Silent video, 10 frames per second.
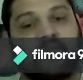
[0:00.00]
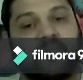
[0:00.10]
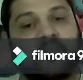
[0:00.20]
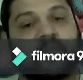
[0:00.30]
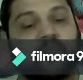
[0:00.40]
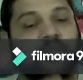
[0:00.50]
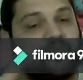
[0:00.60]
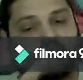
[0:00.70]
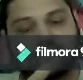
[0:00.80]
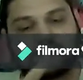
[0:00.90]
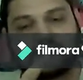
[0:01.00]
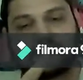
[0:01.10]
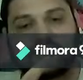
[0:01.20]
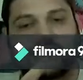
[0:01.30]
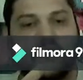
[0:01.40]
if you
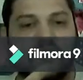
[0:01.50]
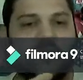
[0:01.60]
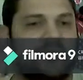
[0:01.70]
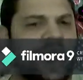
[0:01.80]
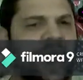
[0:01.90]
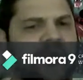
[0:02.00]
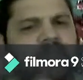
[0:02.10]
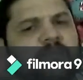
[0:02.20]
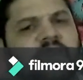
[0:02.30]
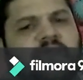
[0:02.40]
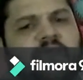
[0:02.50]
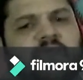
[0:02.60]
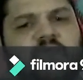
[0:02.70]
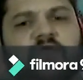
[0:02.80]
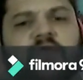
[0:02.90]
apply, you put in that
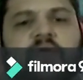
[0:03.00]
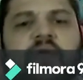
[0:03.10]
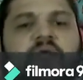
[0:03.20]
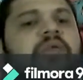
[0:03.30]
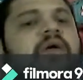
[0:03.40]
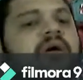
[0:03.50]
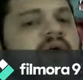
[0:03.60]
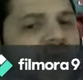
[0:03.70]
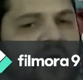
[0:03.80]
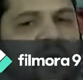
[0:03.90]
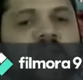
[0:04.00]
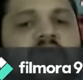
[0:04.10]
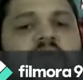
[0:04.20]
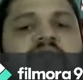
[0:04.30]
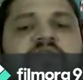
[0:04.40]
referral code, I'll get a
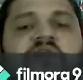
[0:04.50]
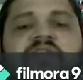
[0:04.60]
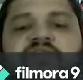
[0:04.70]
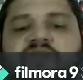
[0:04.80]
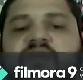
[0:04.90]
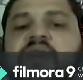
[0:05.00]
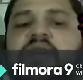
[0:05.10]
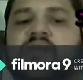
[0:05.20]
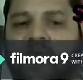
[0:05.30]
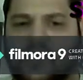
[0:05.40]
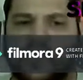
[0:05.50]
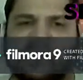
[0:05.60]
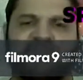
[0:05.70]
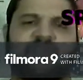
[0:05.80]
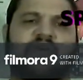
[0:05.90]
notification, and I
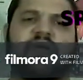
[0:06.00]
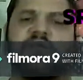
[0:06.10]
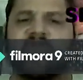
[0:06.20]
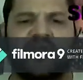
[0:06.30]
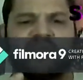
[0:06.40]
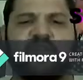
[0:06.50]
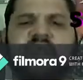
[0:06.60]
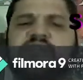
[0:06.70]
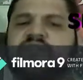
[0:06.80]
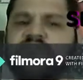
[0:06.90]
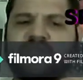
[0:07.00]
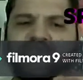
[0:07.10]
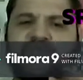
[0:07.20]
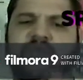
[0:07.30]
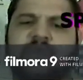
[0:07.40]
can check on you, ask you questions,
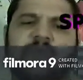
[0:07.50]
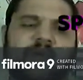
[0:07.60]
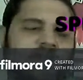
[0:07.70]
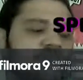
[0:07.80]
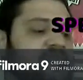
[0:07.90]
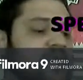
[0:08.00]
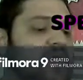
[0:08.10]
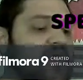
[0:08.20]
send you emails.